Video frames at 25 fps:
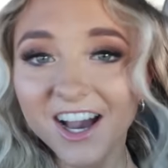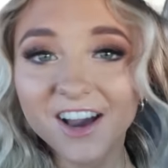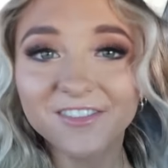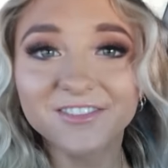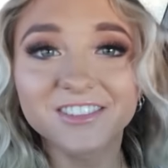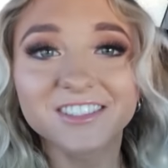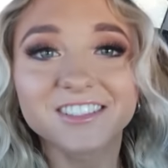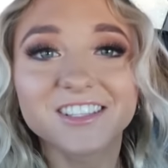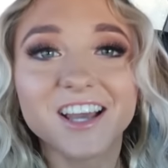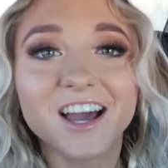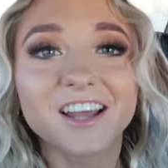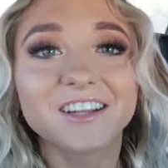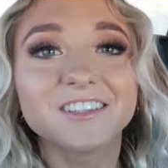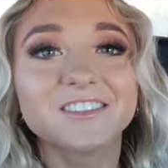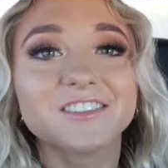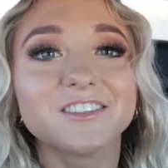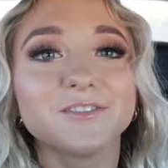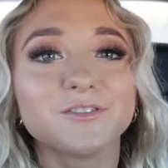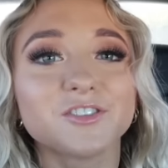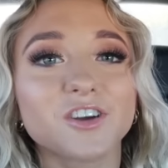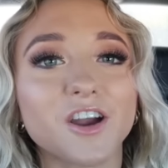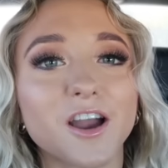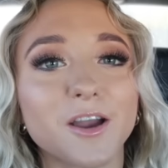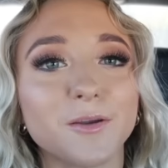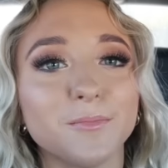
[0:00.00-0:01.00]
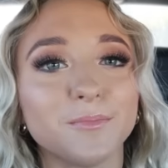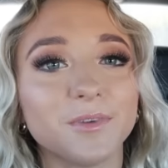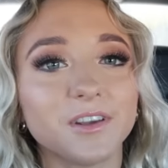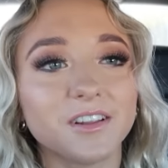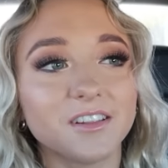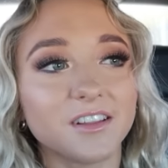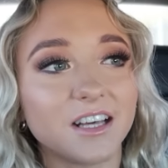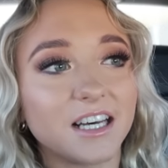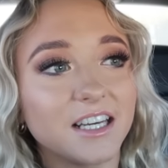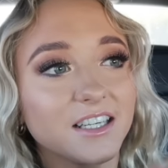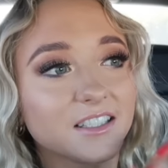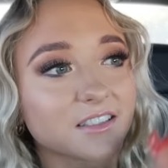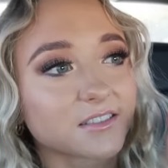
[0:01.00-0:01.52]
I've decided to try and be
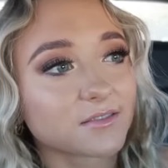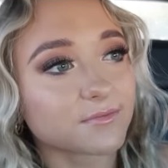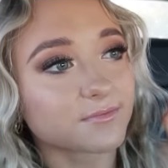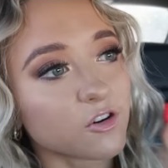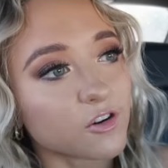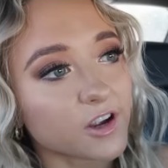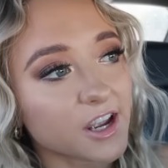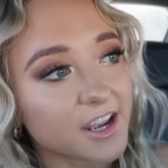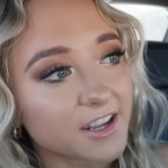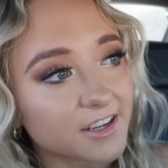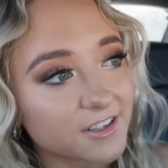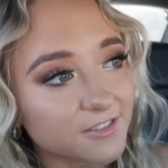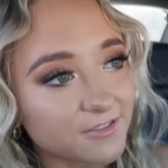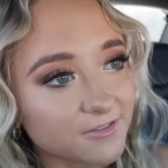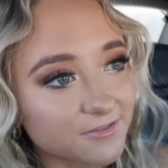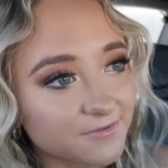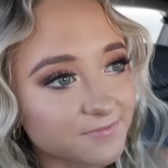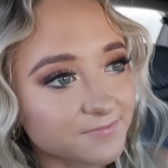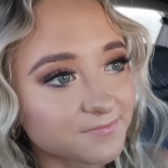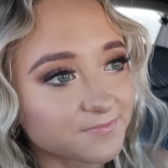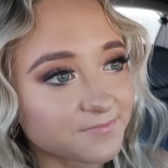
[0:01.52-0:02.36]
like creative.